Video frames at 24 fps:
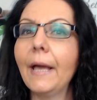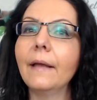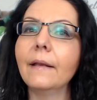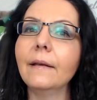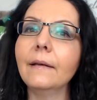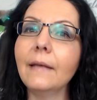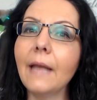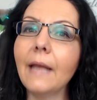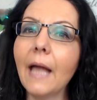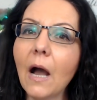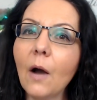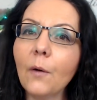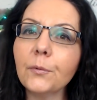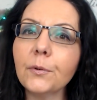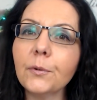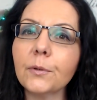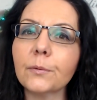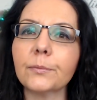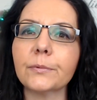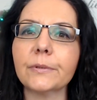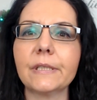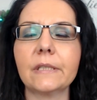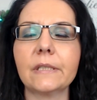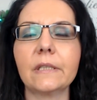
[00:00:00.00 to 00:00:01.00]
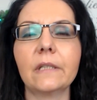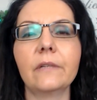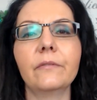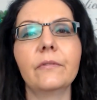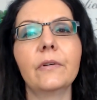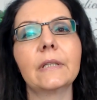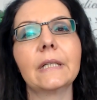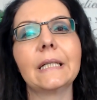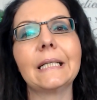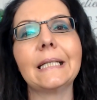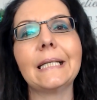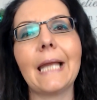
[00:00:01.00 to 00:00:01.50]
Now you're
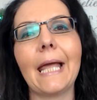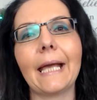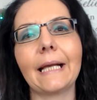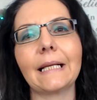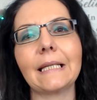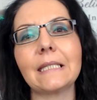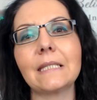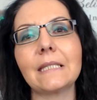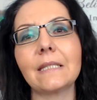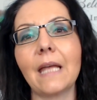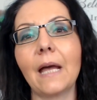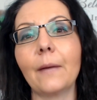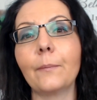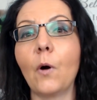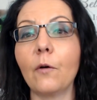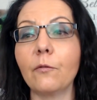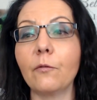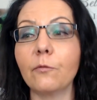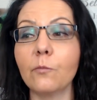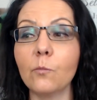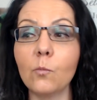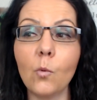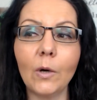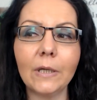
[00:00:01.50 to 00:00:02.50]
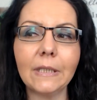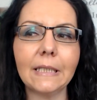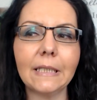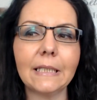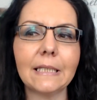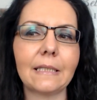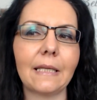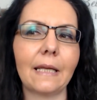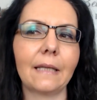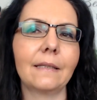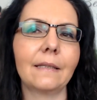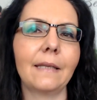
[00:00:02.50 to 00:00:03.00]
receiving the next step of what
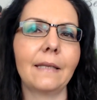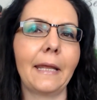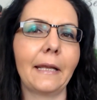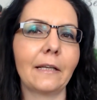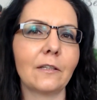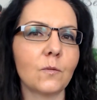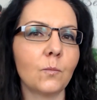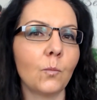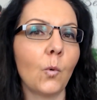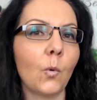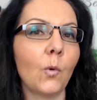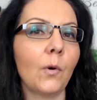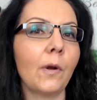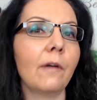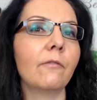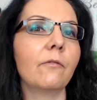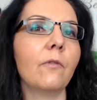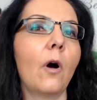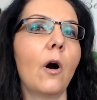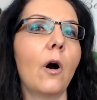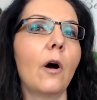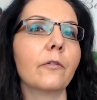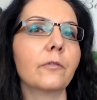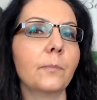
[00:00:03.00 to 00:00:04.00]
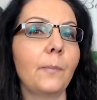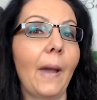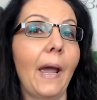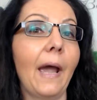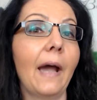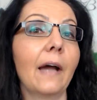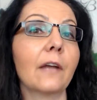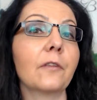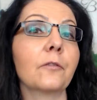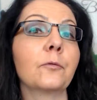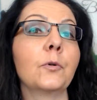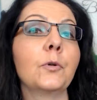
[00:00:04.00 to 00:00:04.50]
is that next more evolved
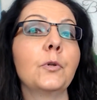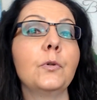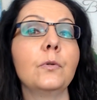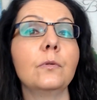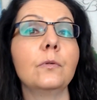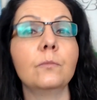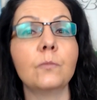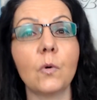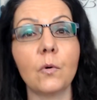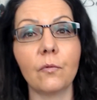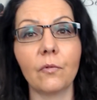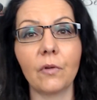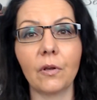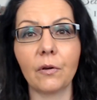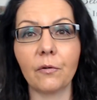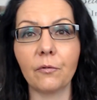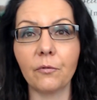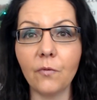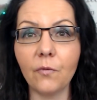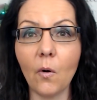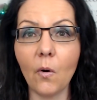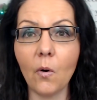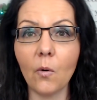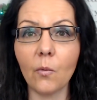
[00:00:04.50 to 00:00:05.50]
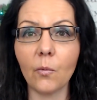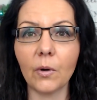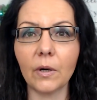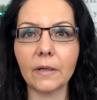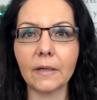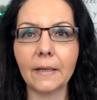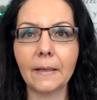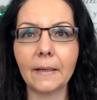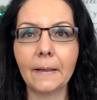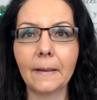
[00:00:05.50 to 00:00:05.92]
path for you moving forward.